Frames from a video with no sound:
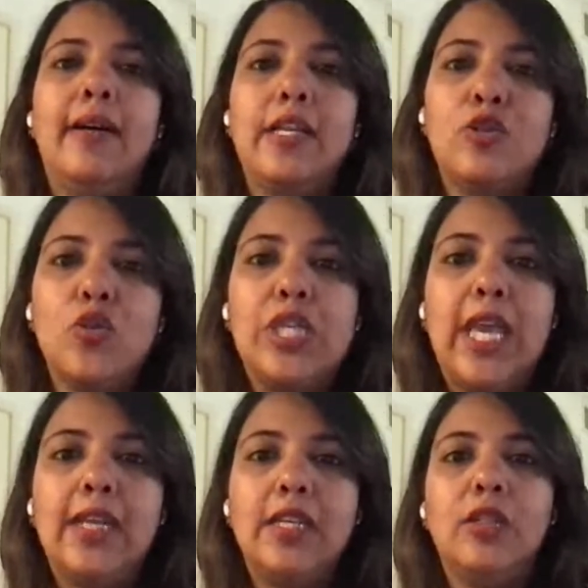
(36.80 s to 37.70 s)

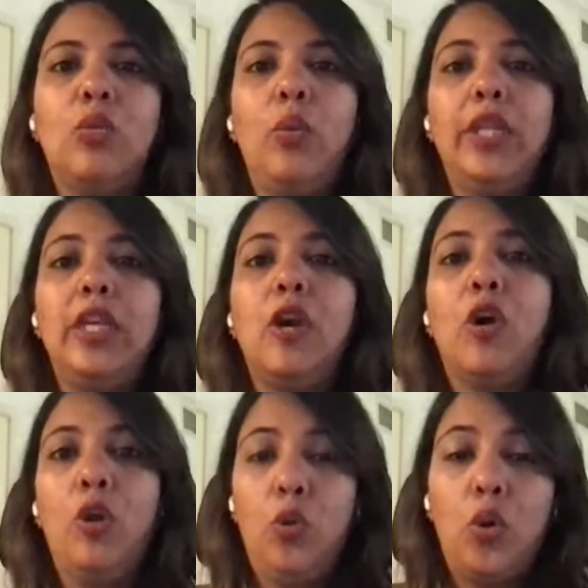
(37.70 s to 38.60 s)
associated with
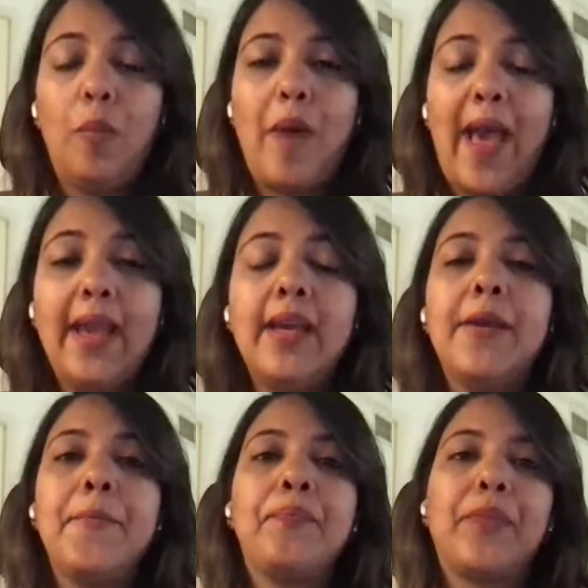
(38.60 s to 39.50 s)
your lower back
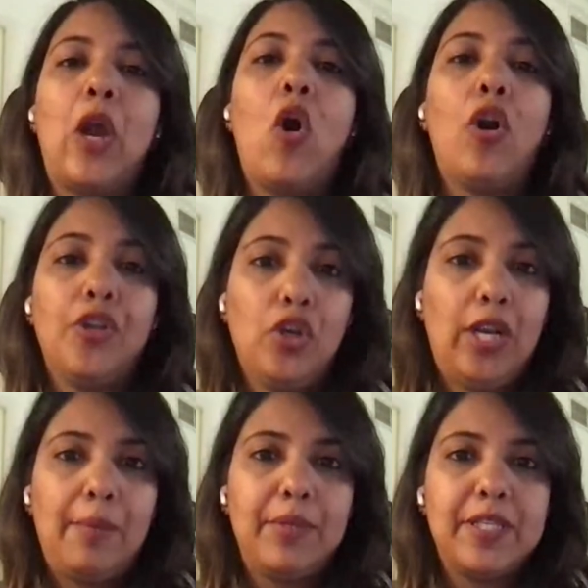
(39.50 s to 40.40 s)
or your
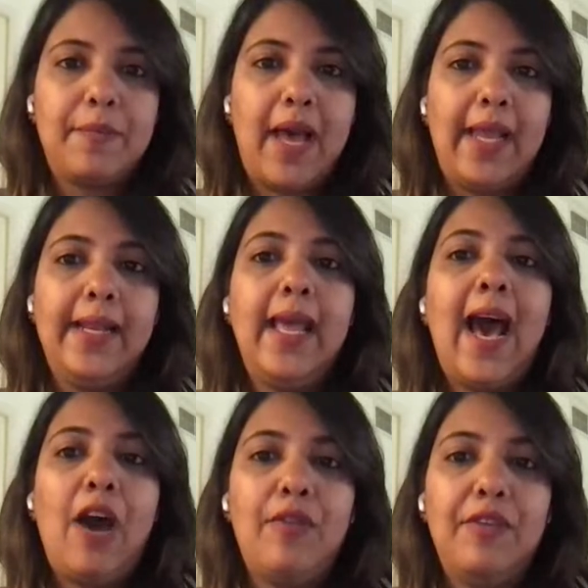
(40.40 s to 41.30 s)
lumbar spine.
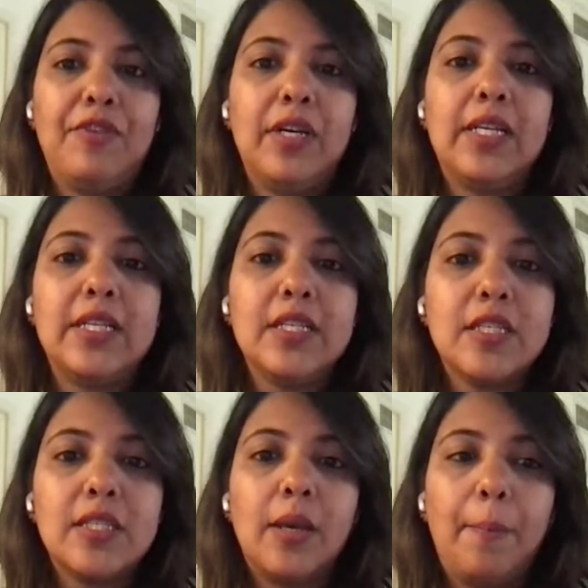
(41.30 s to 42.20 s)
However, it
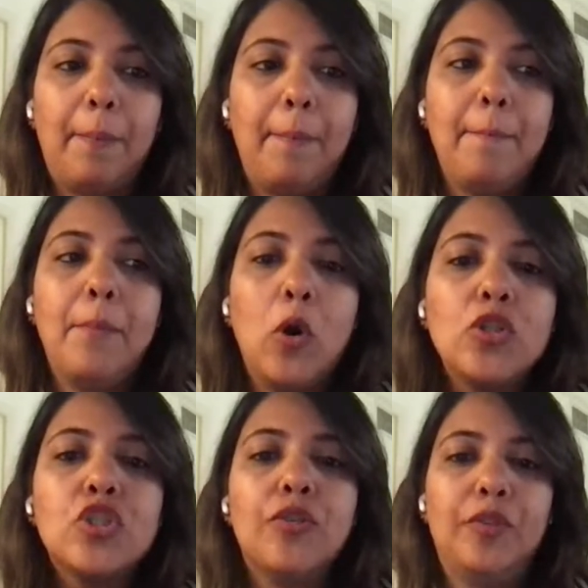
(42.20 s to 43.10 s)
is
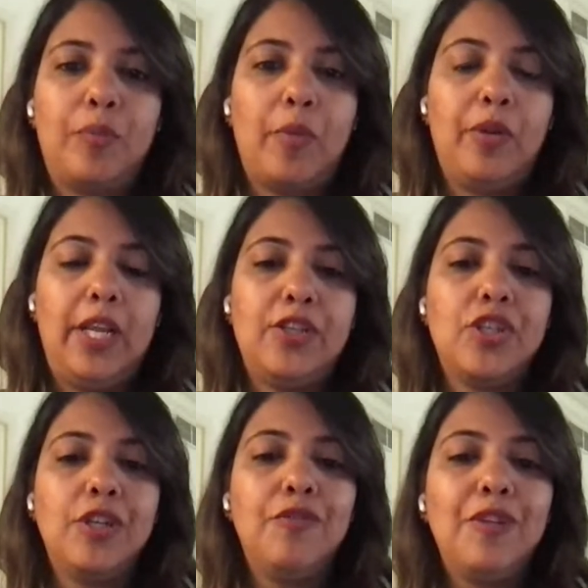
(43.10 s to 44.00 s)
most of the
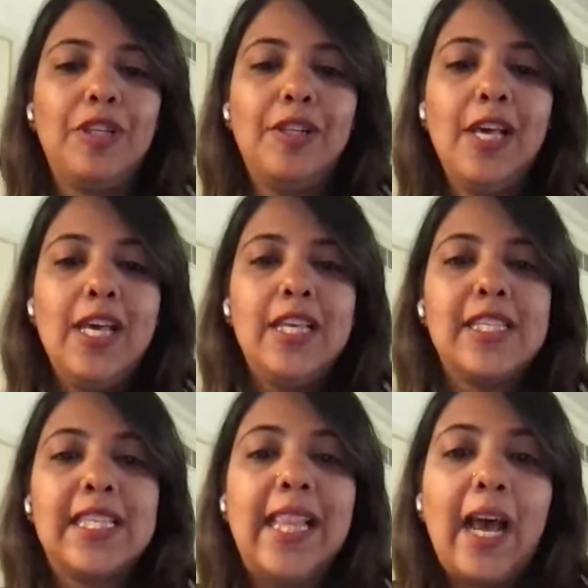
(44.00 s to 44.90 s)
population will
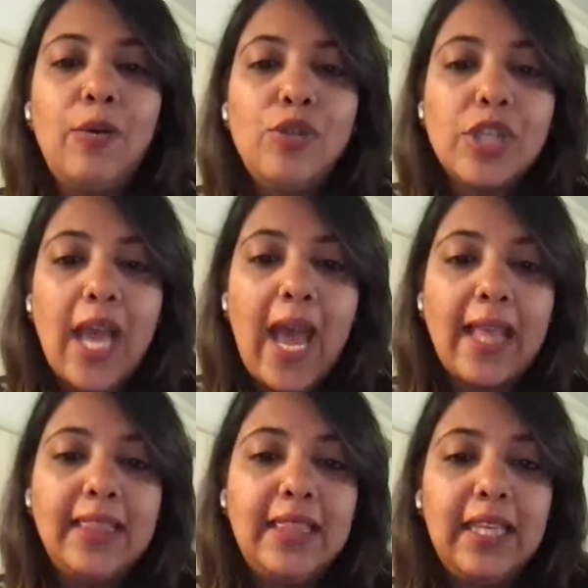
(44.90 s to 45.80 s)
slouch
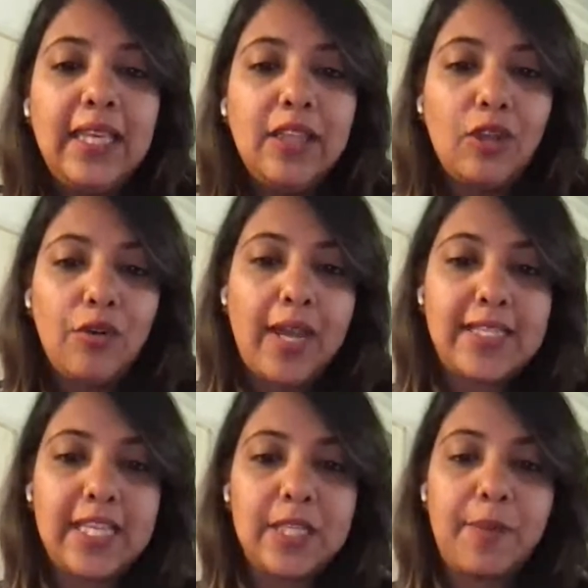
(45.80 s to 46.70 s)
at the
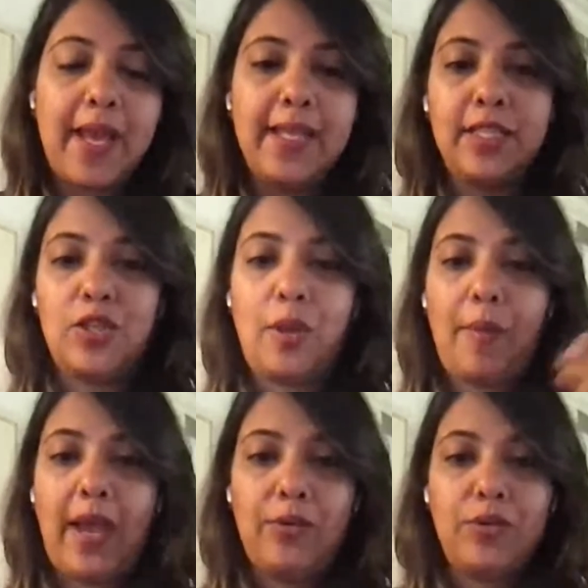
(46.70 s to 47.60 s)
thoracic spines
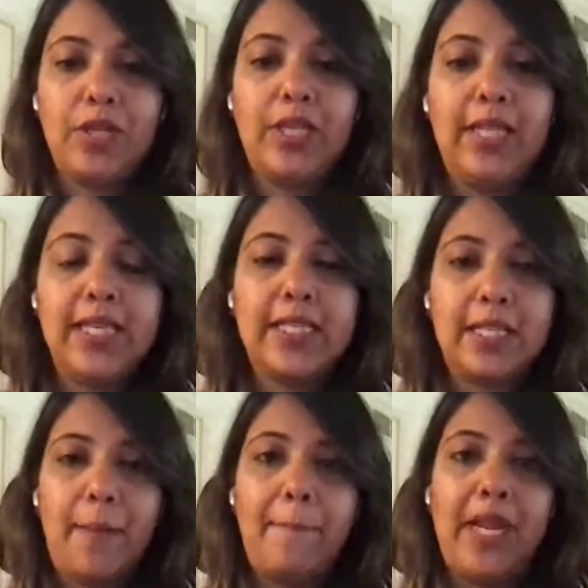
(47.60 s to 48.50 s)
about
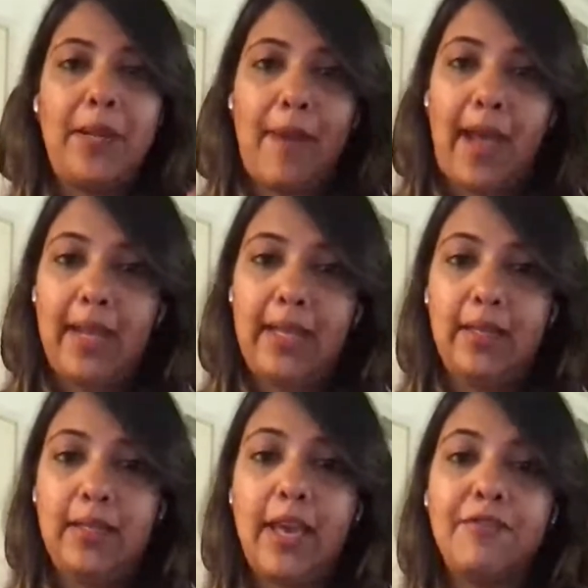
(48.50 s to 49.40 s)
this mid back
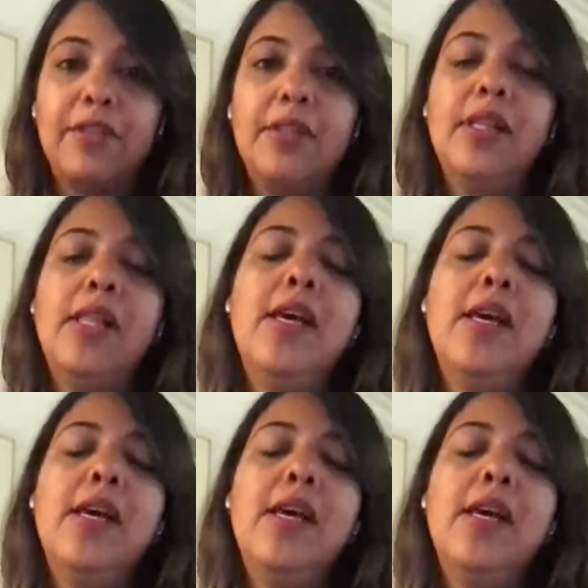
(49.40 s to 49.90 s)
level